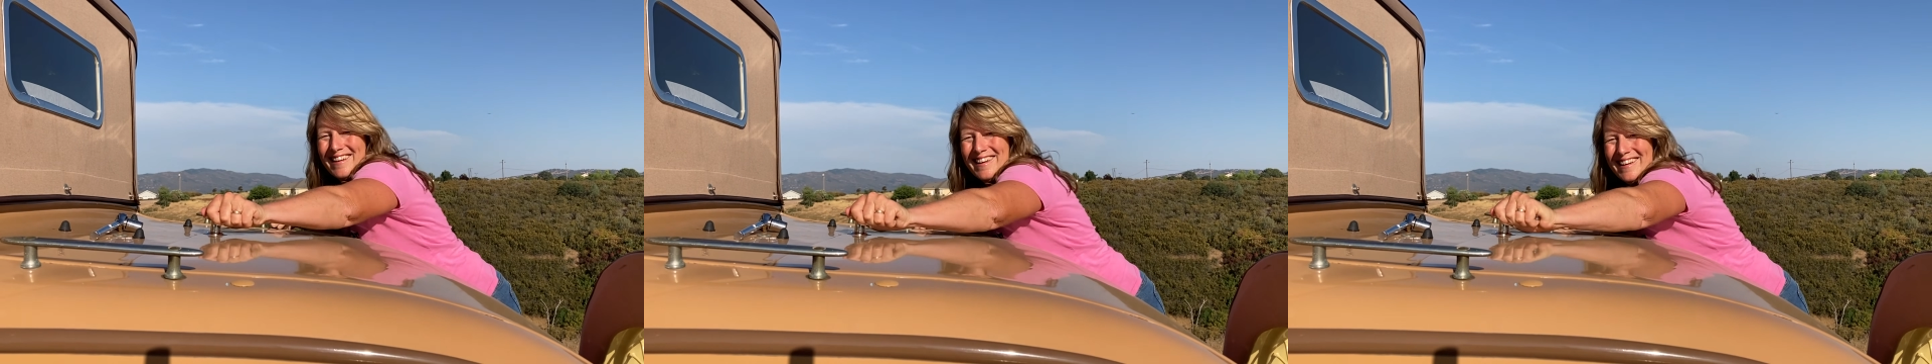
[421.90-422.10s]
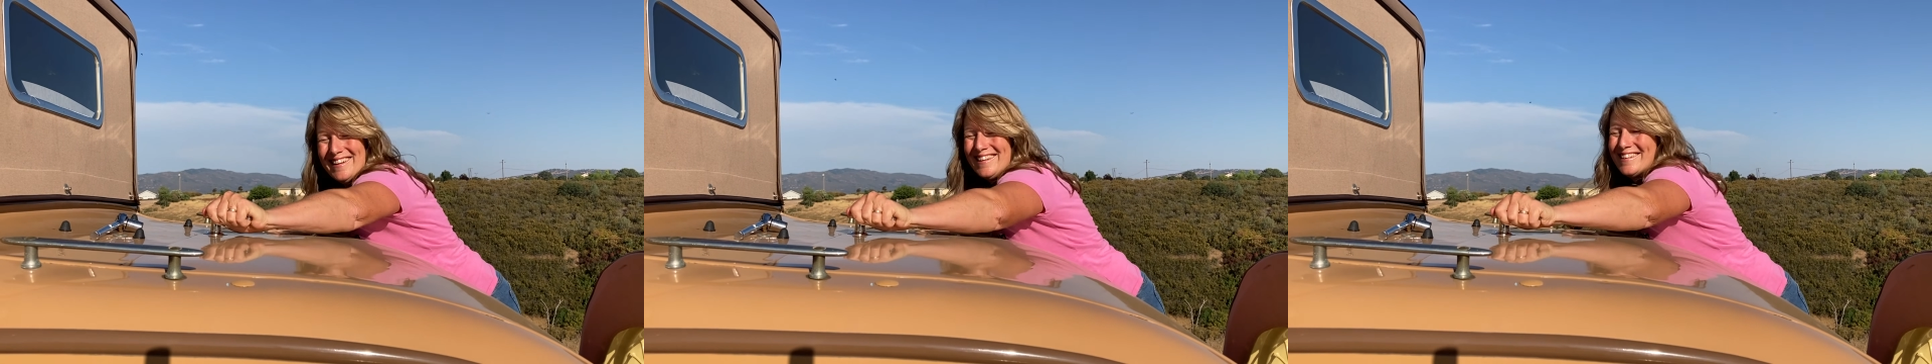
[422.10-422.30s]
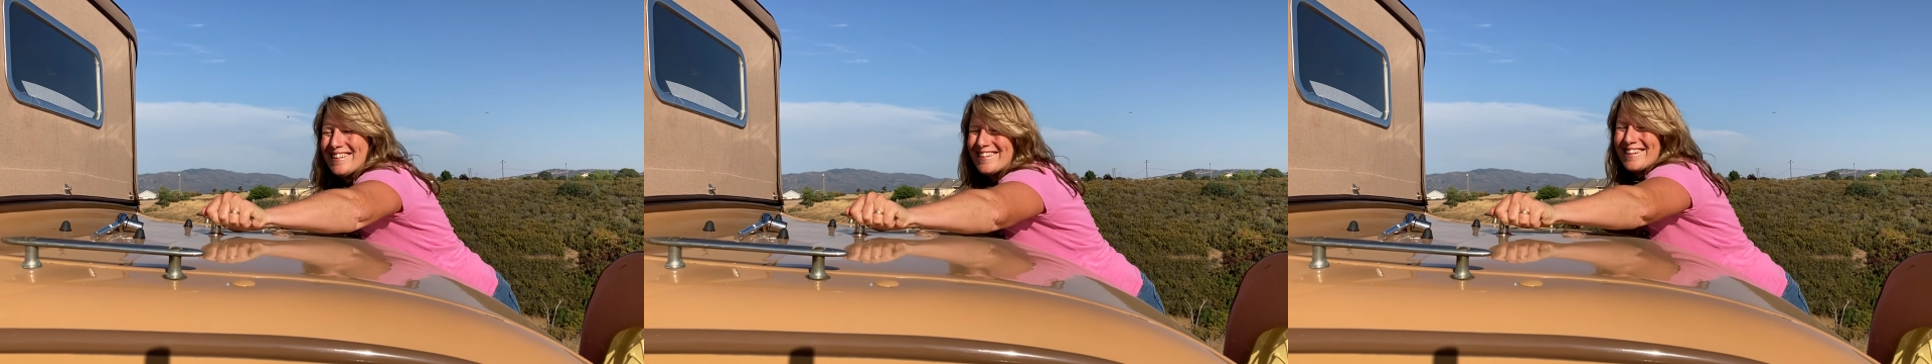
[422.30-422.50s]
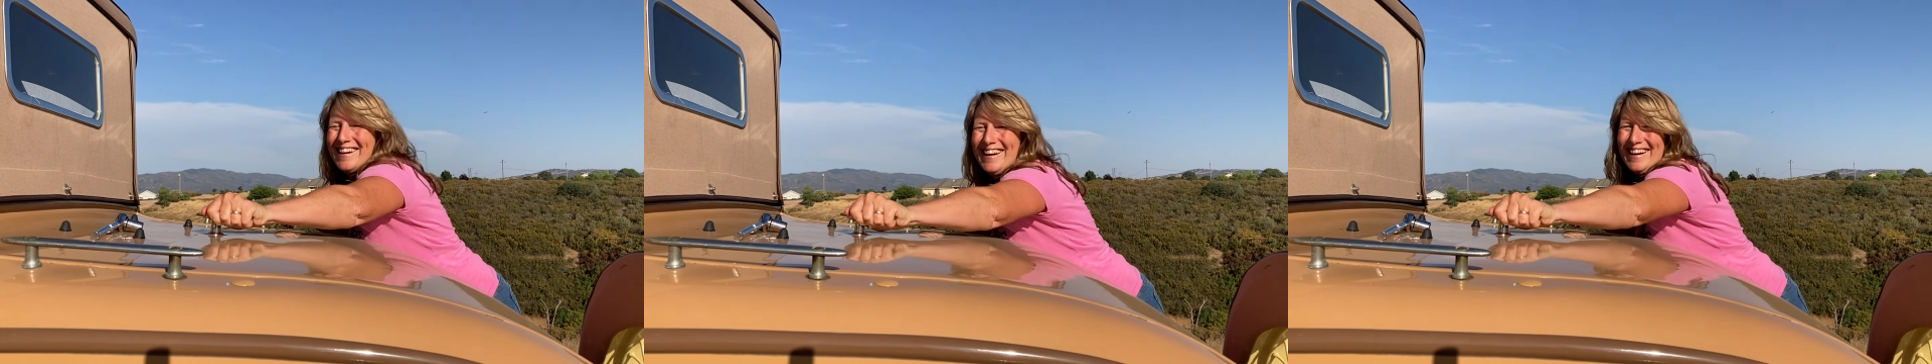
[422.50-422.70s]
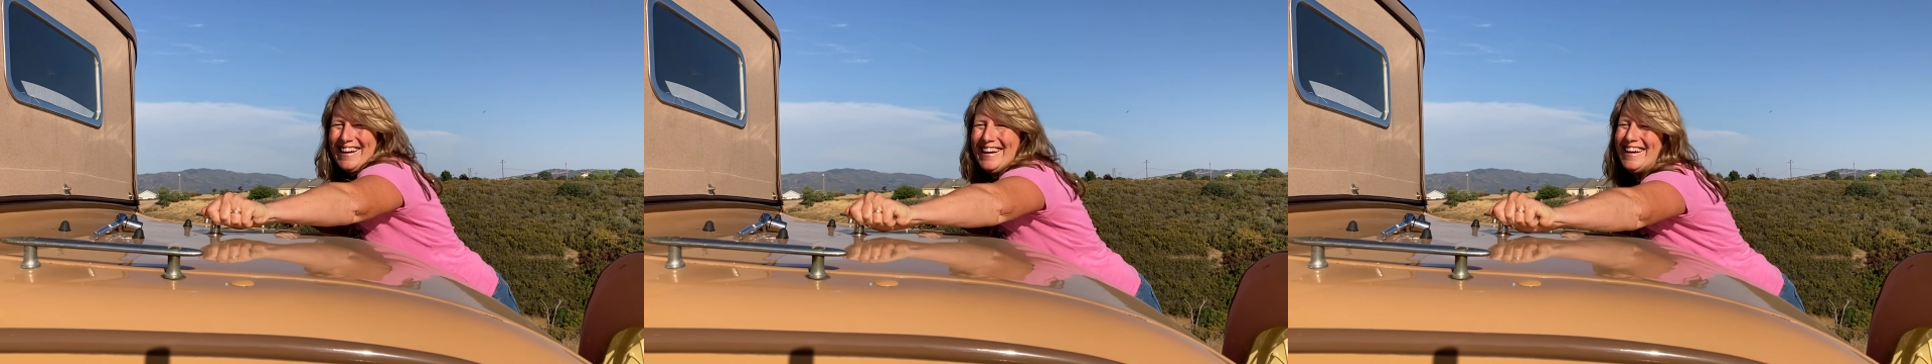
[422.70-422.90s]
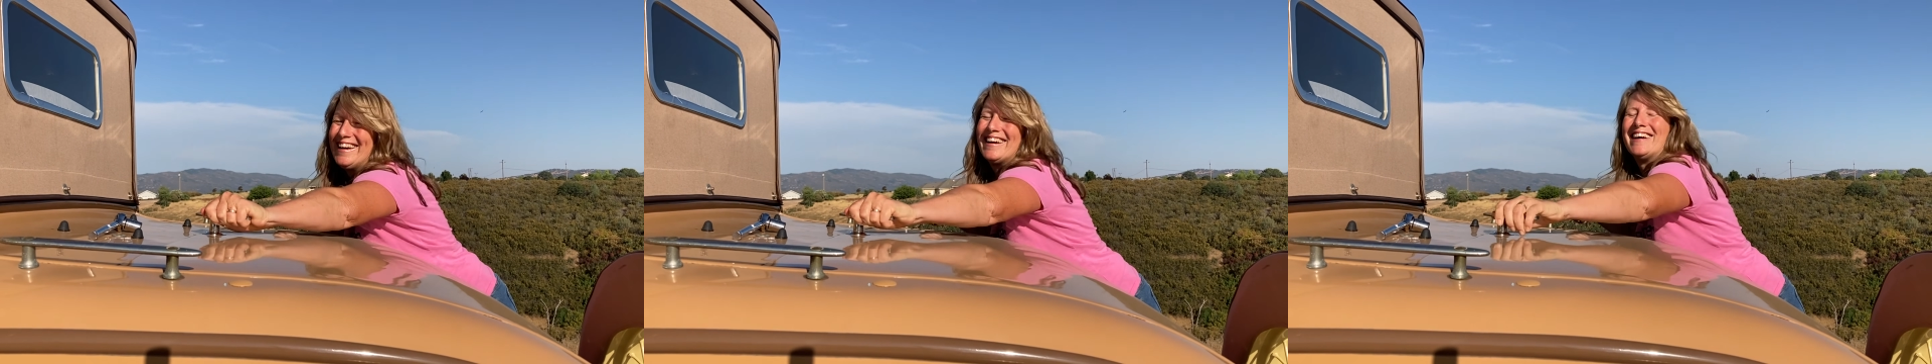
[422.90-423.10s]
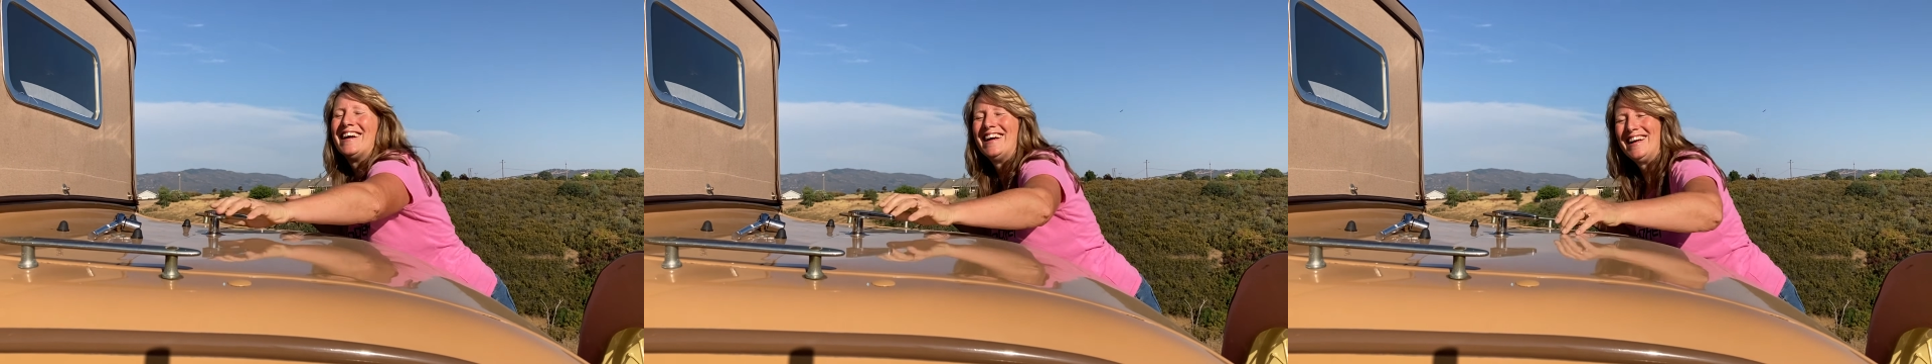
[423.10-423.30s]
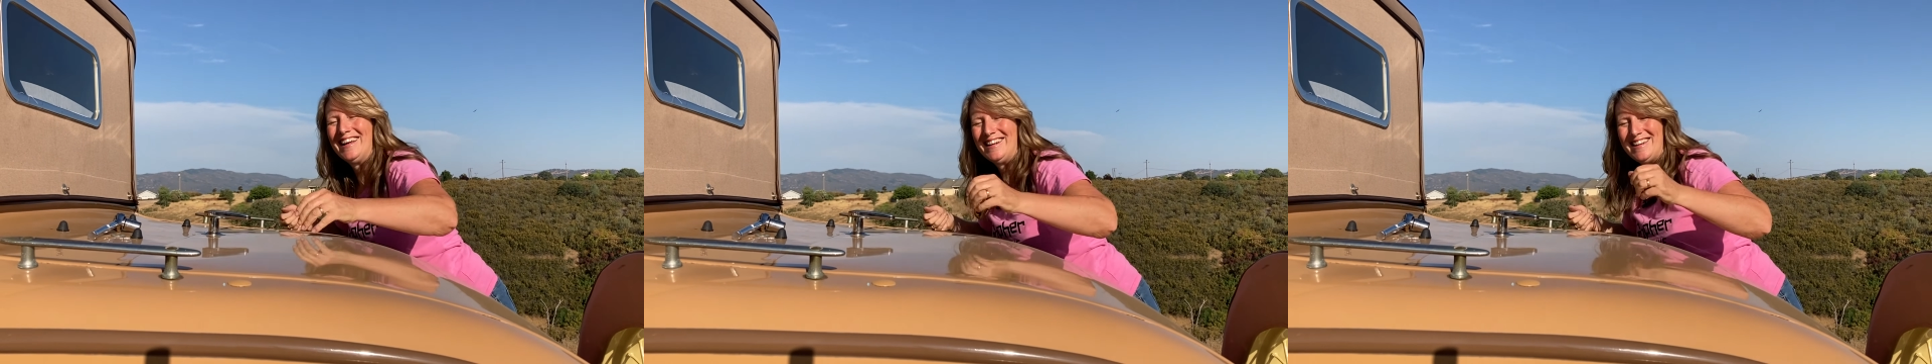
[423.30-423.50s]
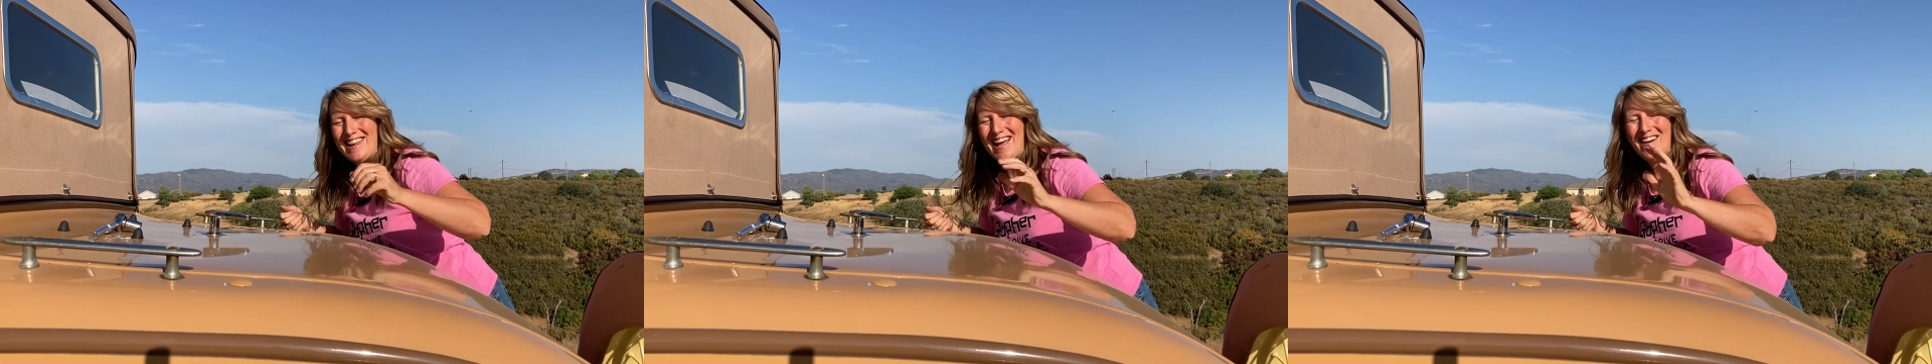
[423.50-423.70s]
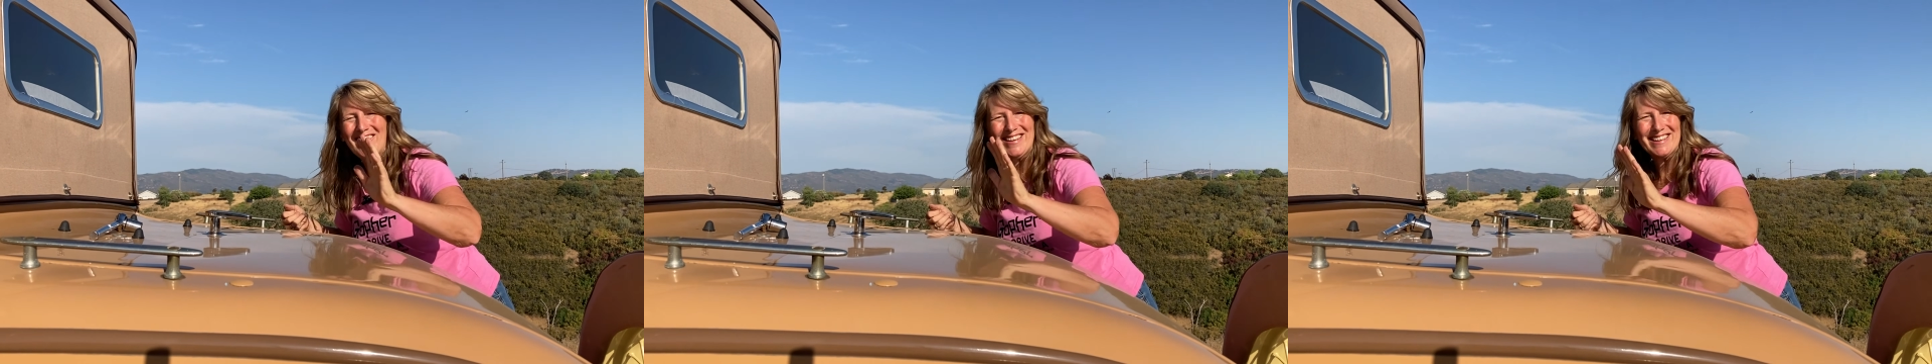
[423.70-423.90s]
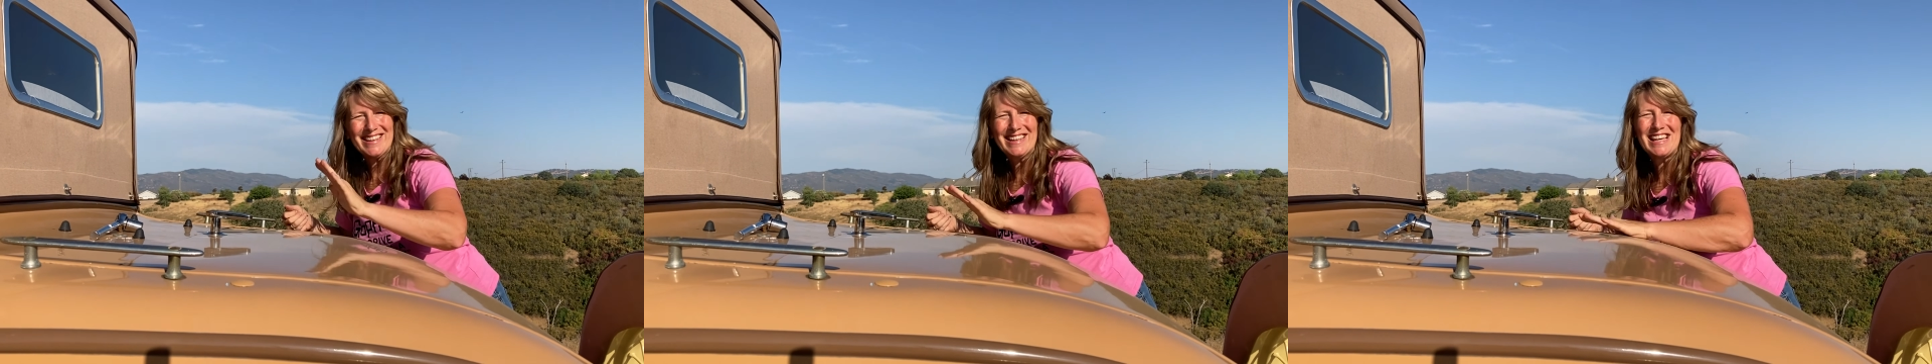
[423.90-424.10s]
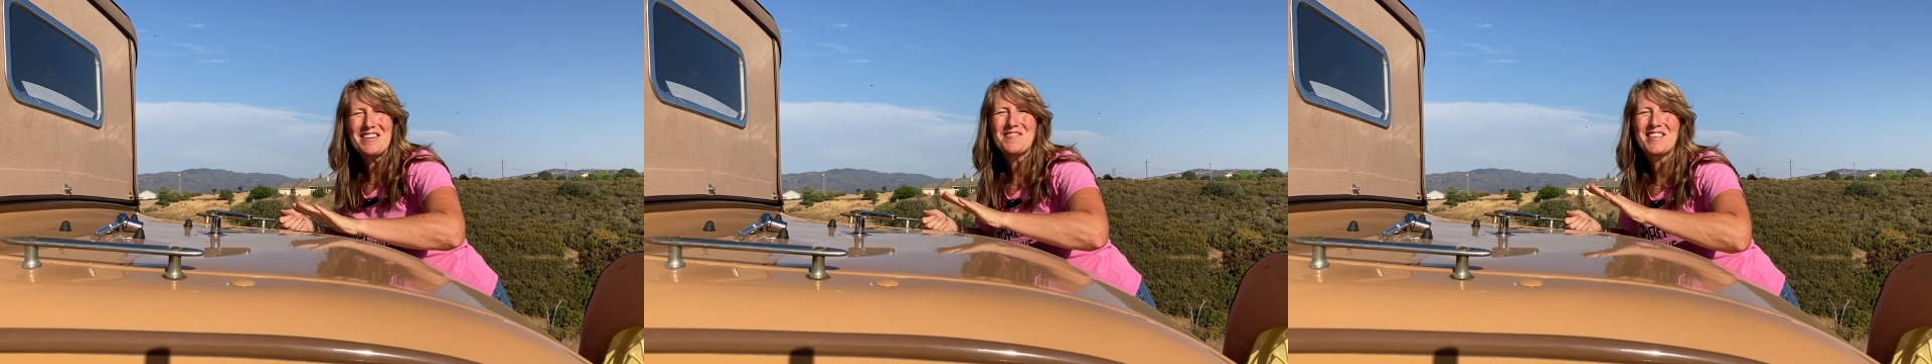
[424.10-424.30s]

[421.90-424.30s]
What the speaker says: All right, now I can keep